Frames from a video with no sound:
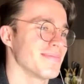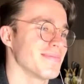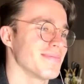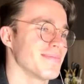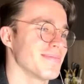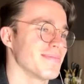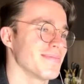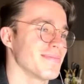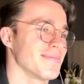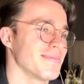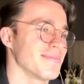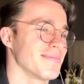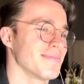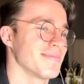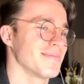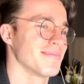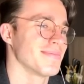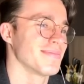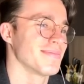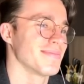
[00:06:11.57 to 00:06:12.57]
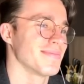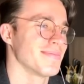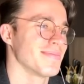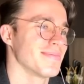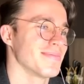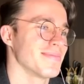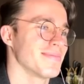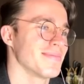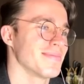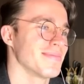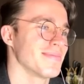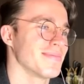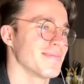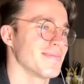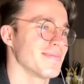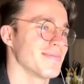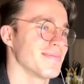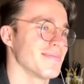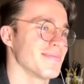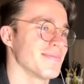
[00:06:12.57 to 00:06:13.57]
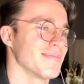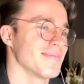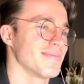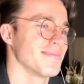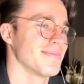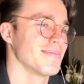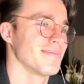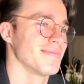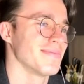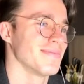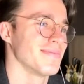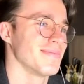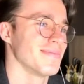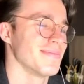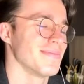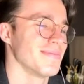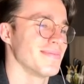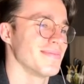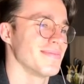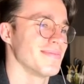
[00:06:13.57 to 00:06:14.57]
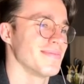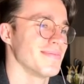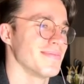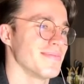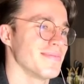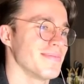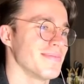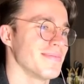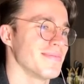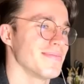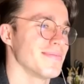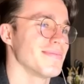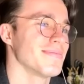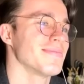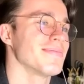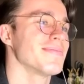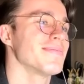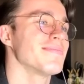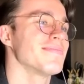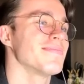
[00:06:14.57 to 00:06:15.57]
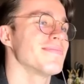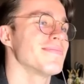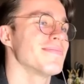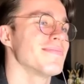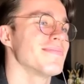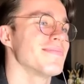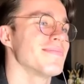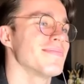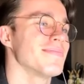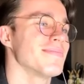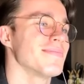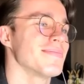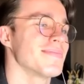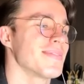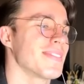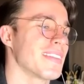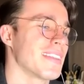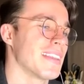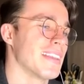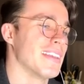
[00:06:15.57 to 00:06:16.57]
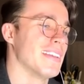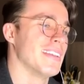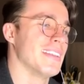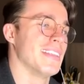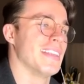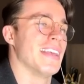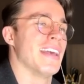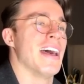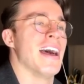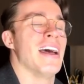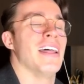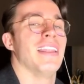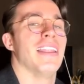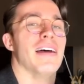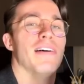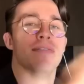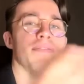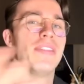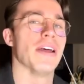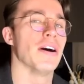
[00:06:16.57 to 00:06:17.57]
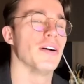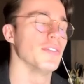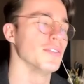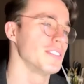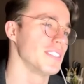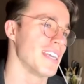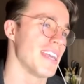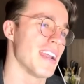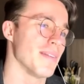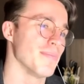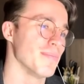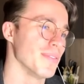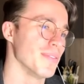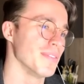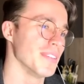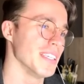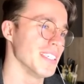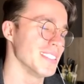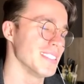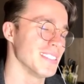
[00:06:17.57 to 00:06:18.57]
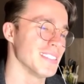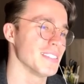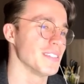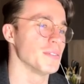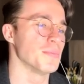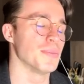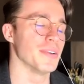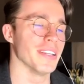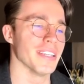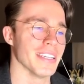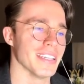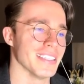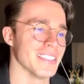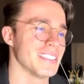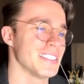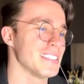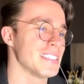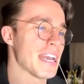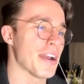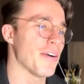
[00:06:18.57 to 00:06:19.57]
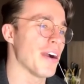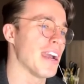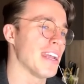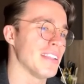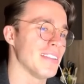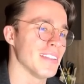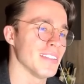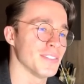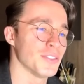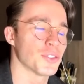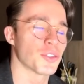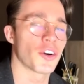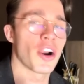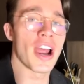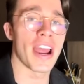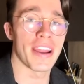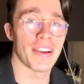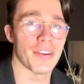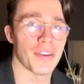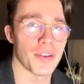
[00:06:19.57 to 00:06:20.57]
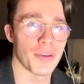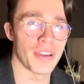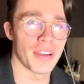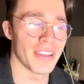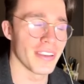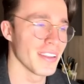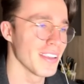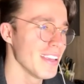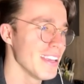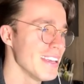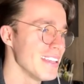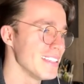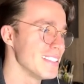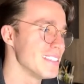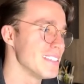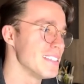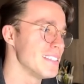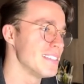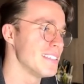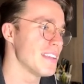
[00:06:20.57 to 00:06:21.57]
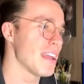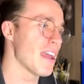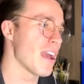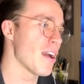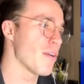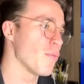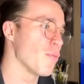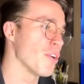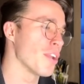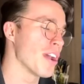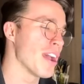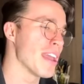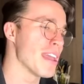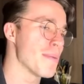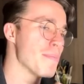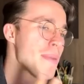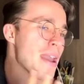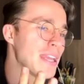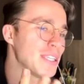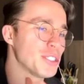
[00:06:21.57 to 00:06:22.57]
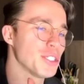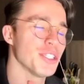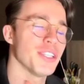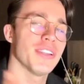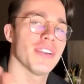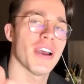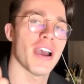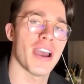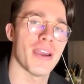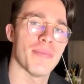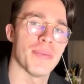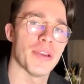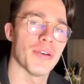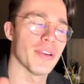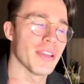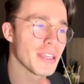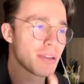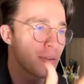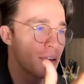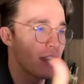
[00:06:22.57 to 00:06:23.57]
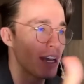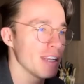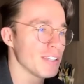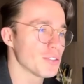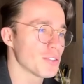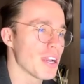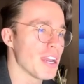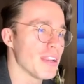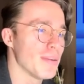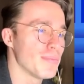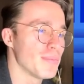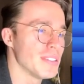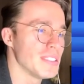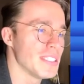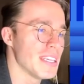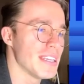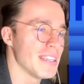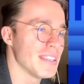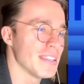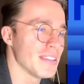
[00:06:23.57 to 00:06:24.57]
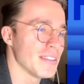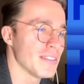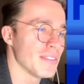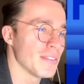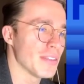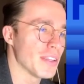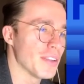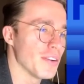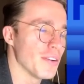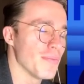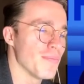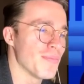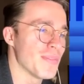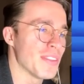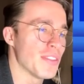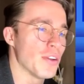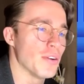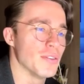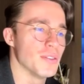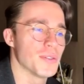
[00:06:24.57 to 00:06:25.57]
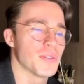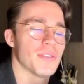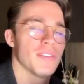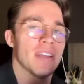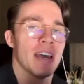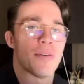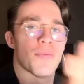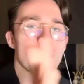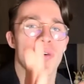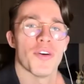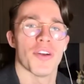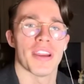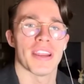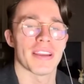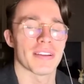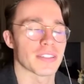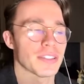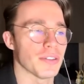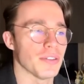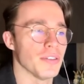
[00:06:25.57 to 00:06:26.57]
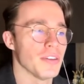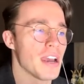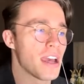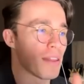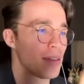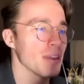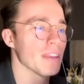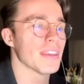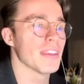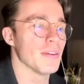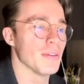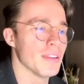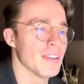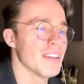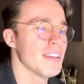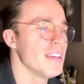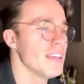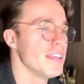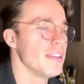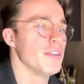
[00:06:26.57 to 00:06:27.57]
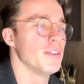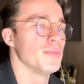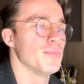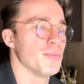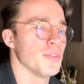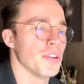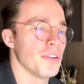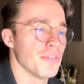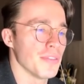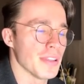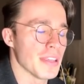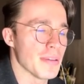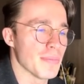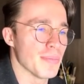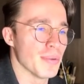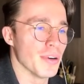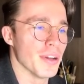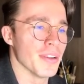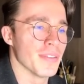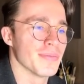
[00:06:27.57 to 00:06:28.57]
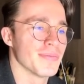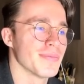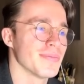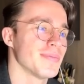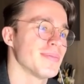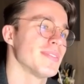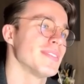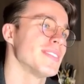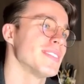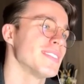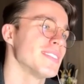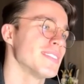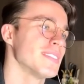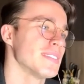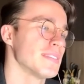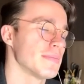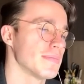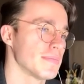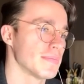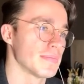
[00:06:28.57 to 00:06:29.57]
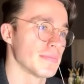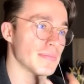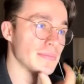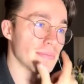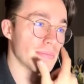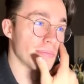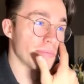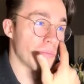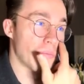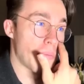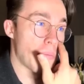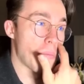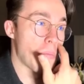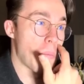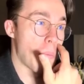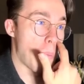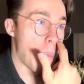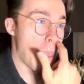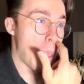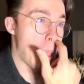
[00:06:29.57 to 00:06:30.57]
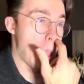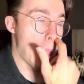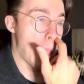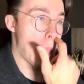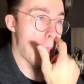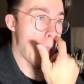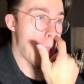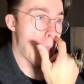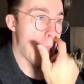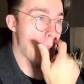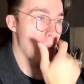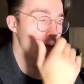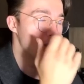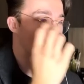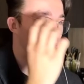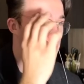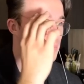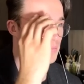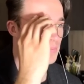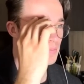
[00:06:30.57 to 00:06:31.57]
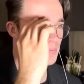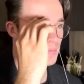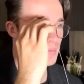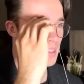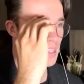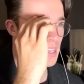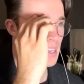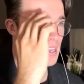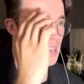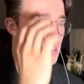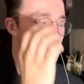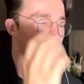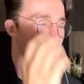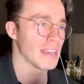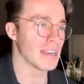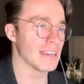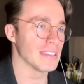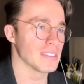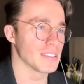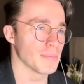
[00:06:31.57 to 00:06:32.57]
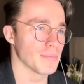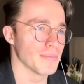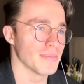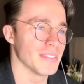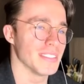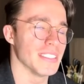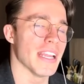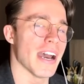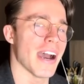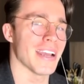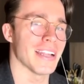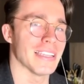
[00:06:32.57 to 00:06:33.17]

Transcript: Please take it with a grain of salt, we don't know any more about human existence than you do. We I love the whole setup of this. This is brilliant. This is how I try to do it. This is what I imagine I'm doing when I try to present, you know, those that wording to you. I think you it's beautifully counter existential dread with optimistic nihilism. What nihilism. do we mean by that?